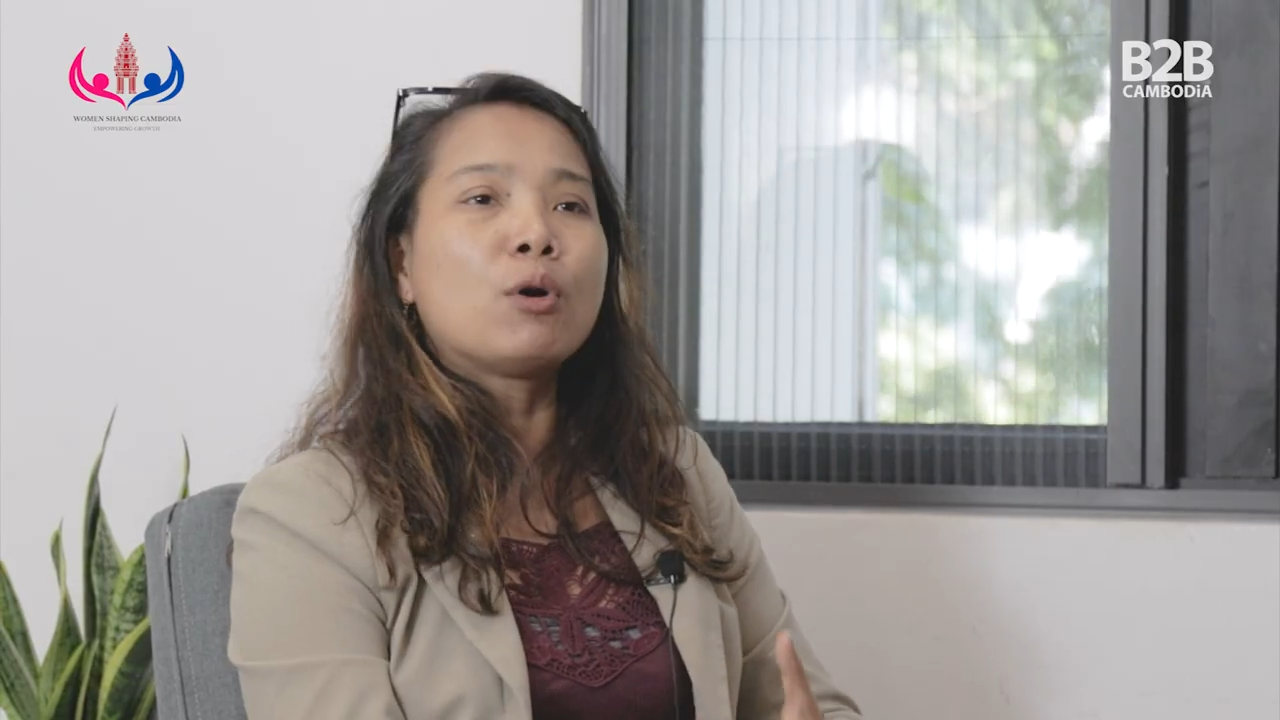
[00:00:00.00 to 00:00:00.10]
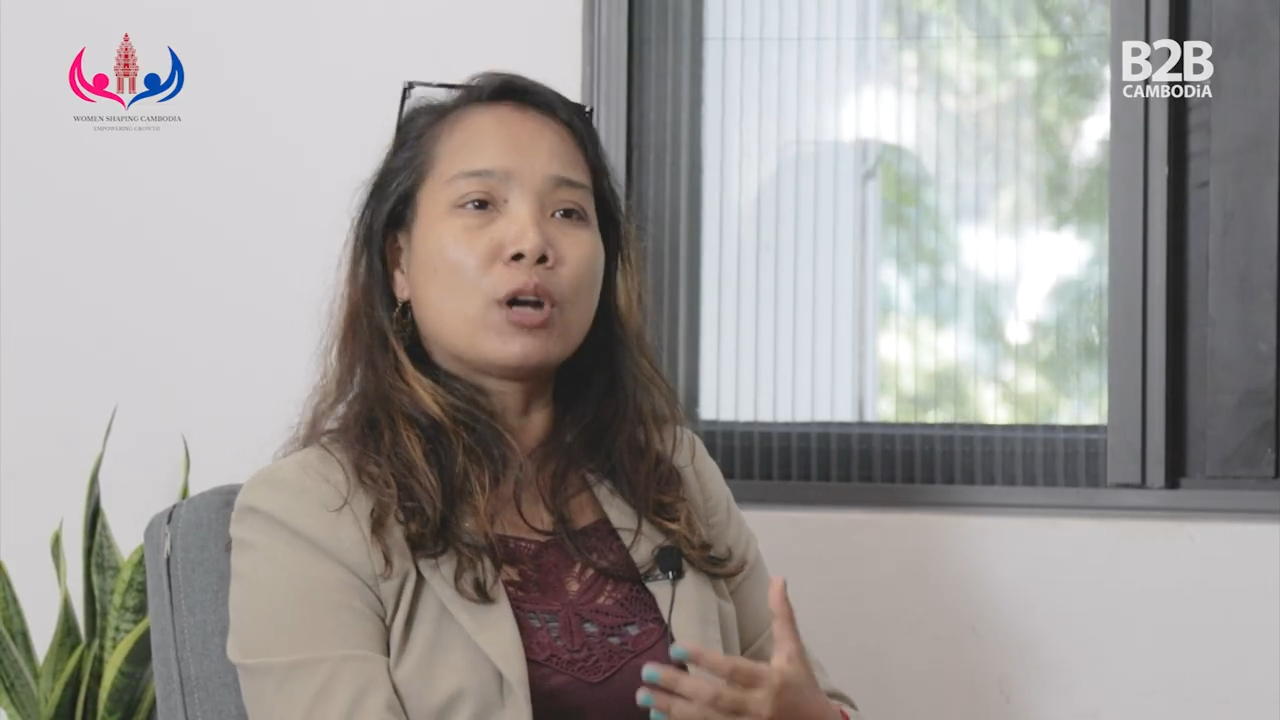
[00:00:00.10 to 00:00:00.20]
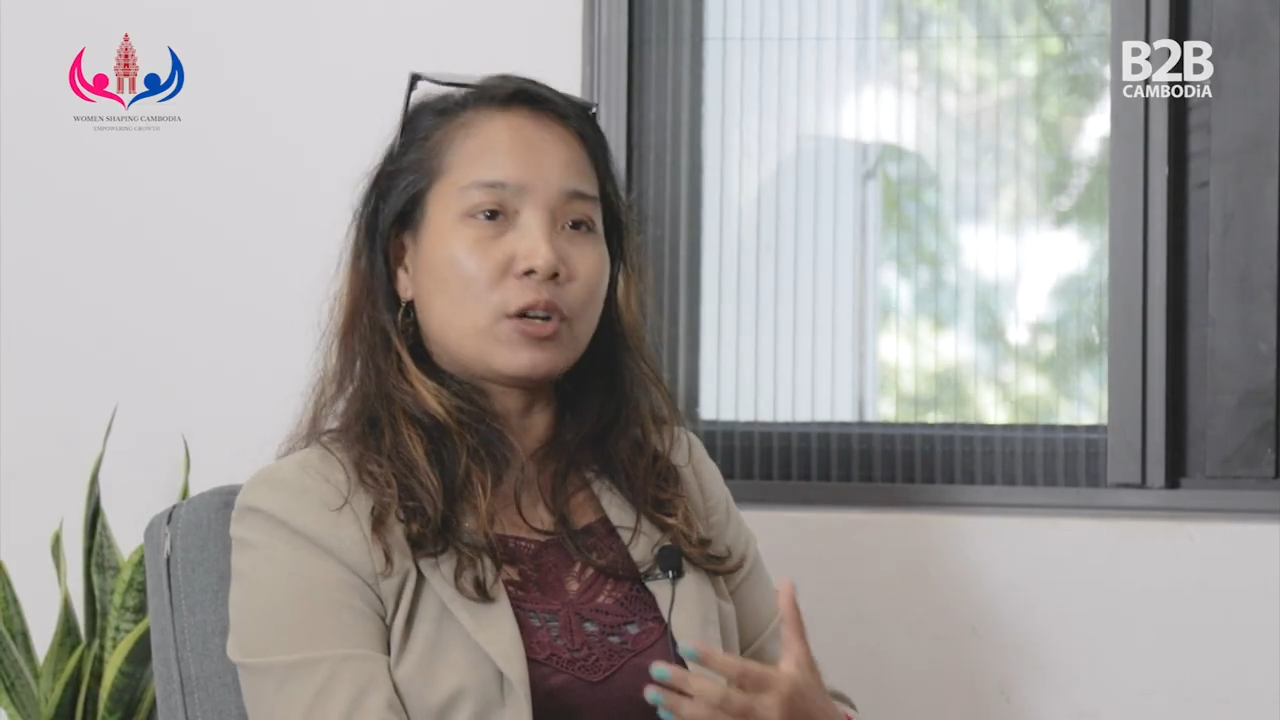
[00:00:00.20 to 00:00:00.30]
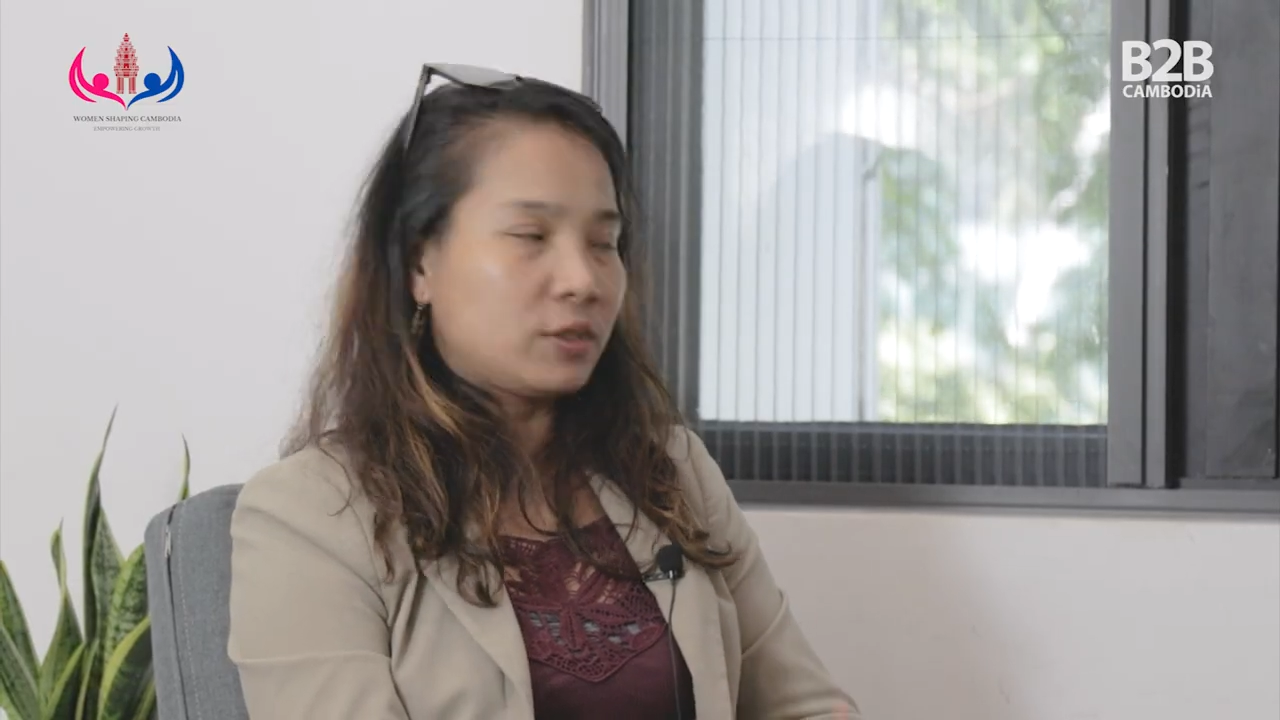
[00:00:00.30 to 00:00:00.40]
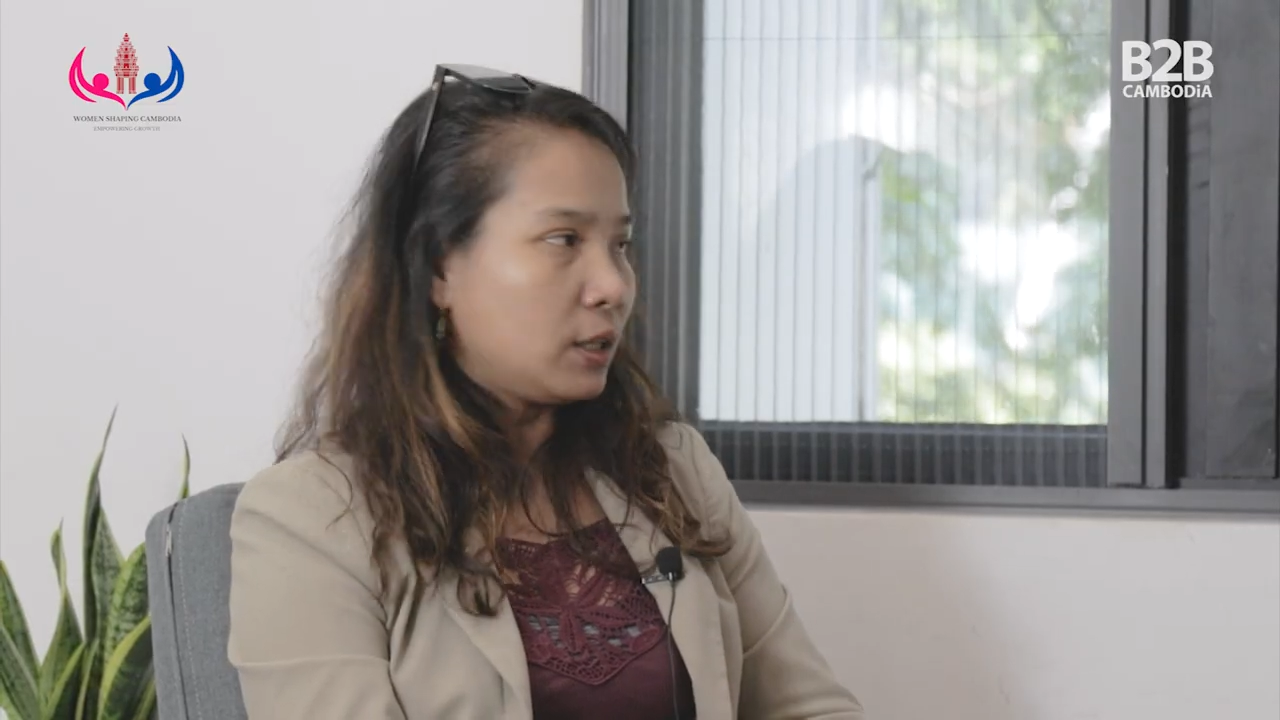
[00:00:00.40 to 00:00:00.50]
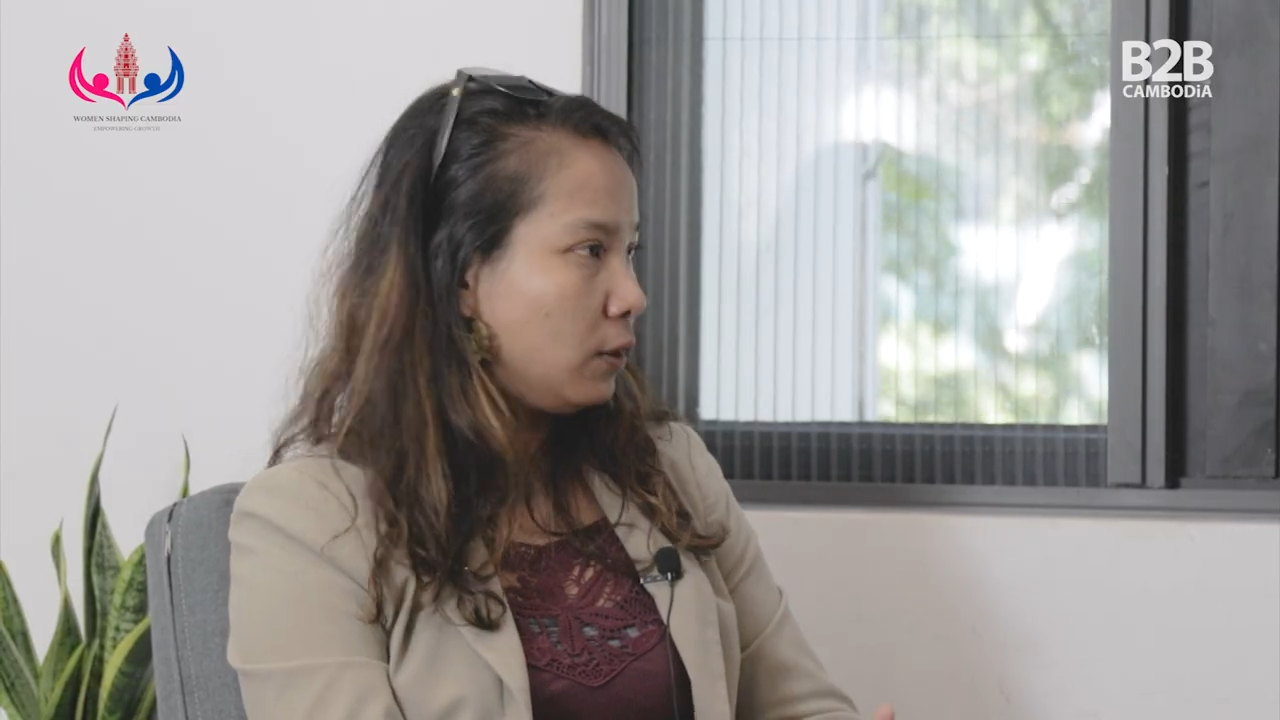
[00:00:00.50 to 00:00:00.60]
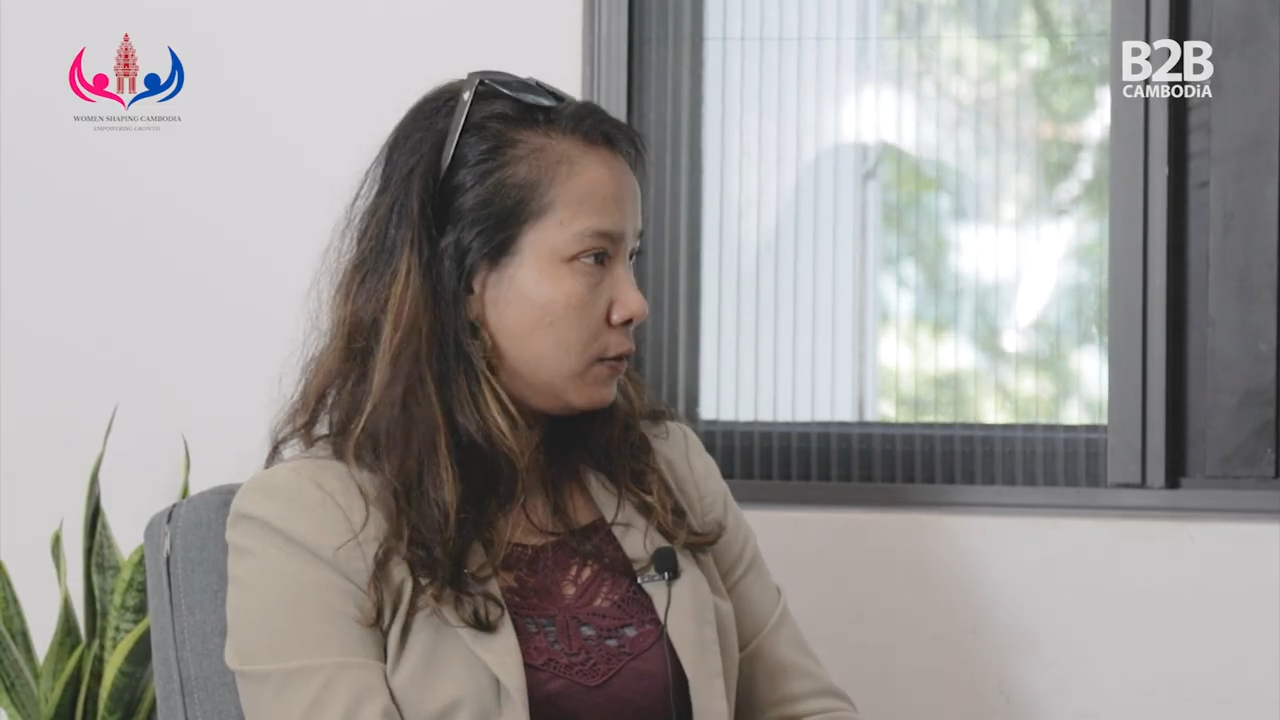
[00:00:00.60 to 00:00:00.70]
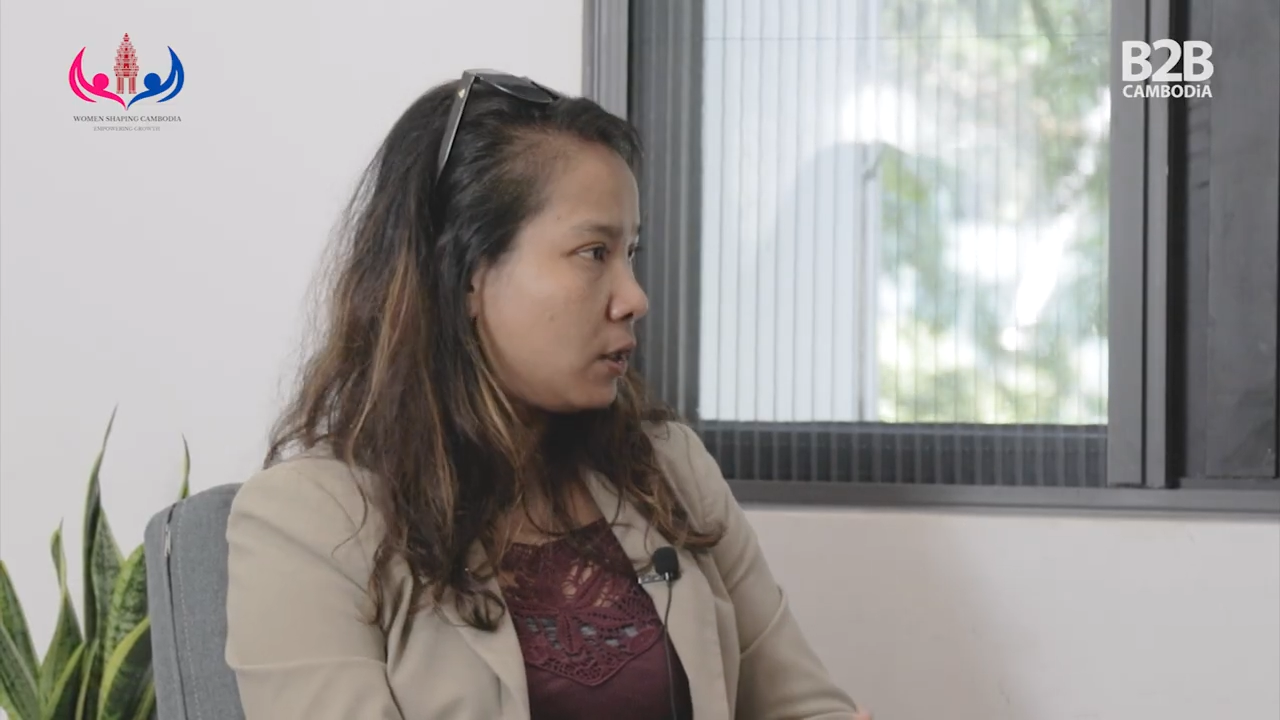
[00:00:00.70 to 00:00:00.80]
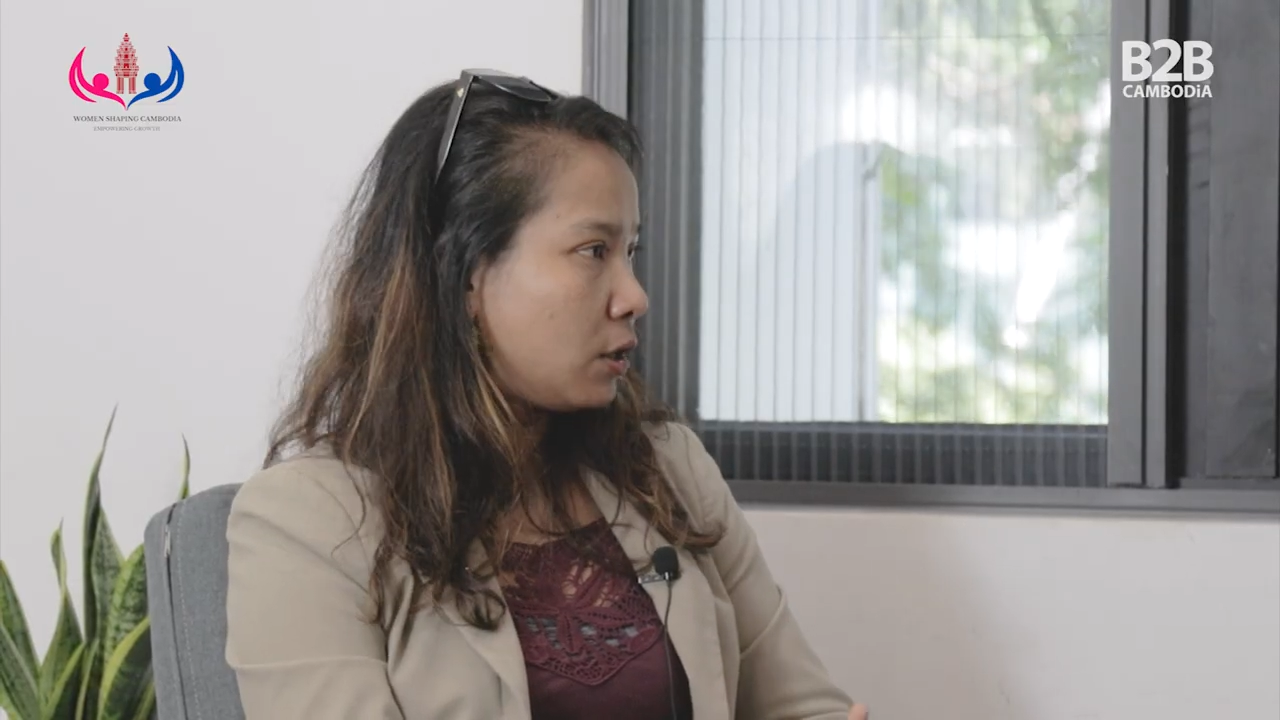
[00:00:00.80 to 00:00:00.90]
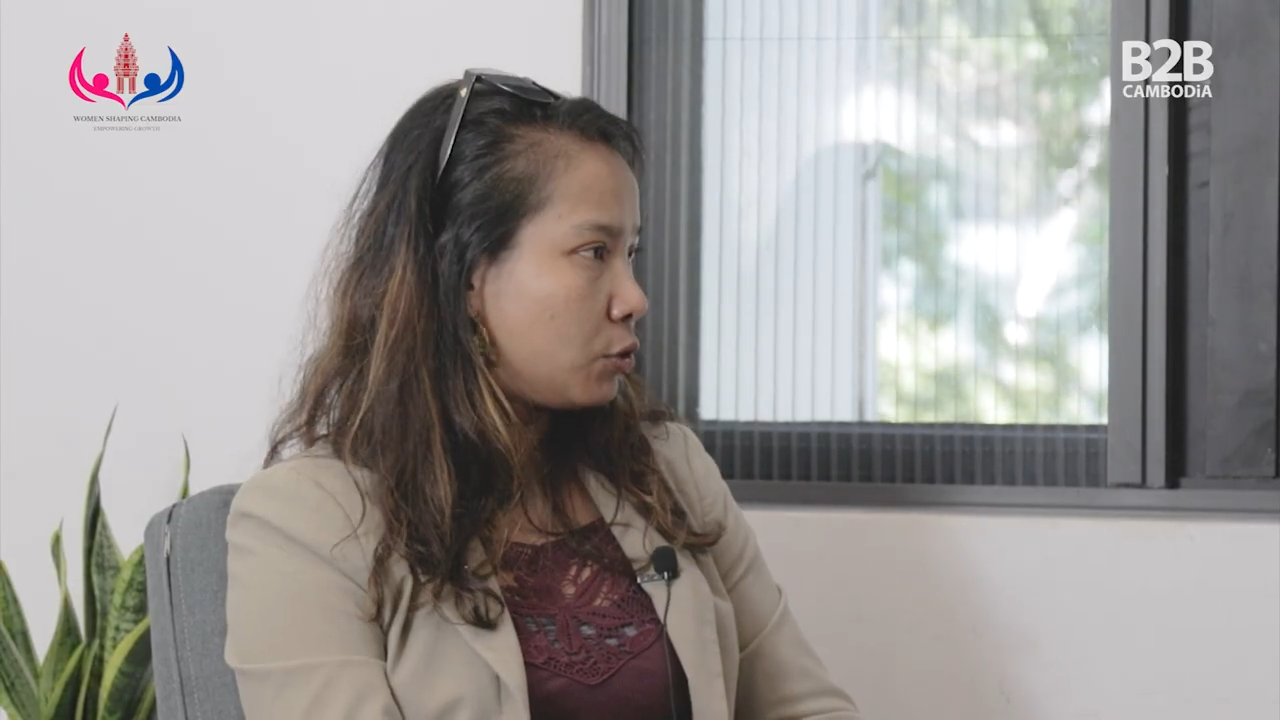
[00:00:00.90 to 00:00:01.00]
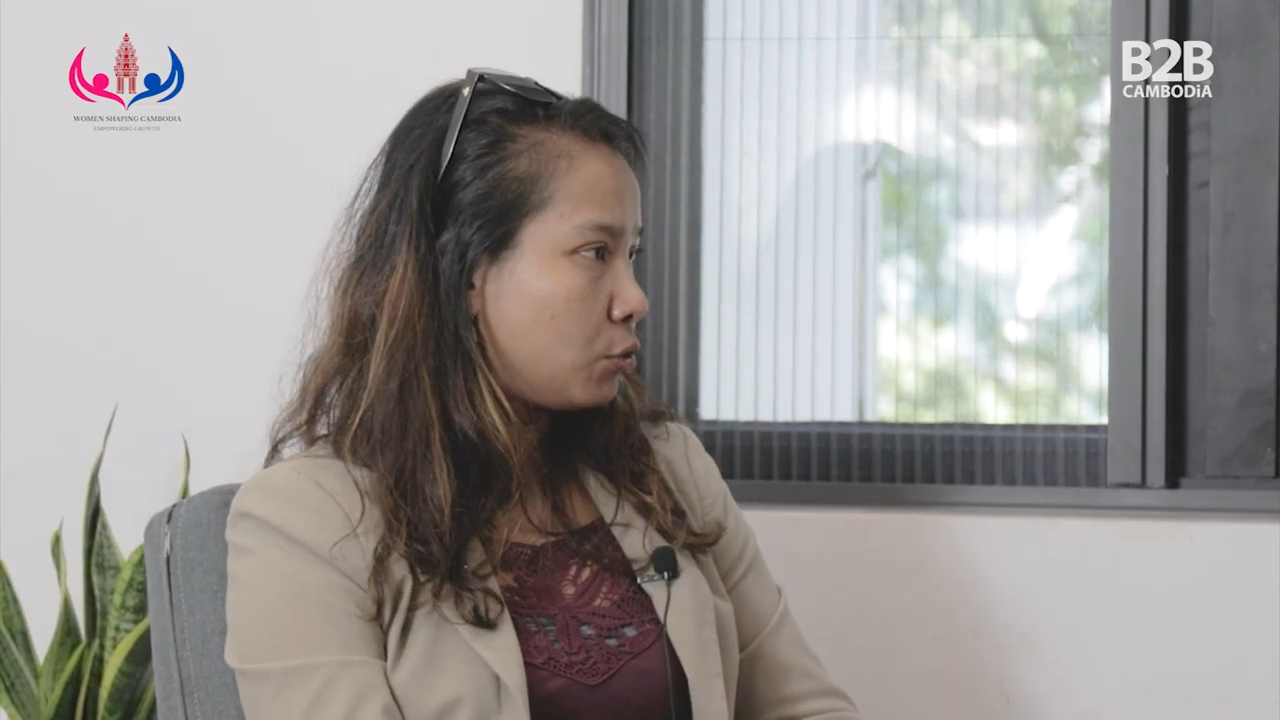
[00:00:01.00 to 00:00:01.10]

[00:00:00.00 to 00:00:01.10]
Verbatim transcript: on ourselves and our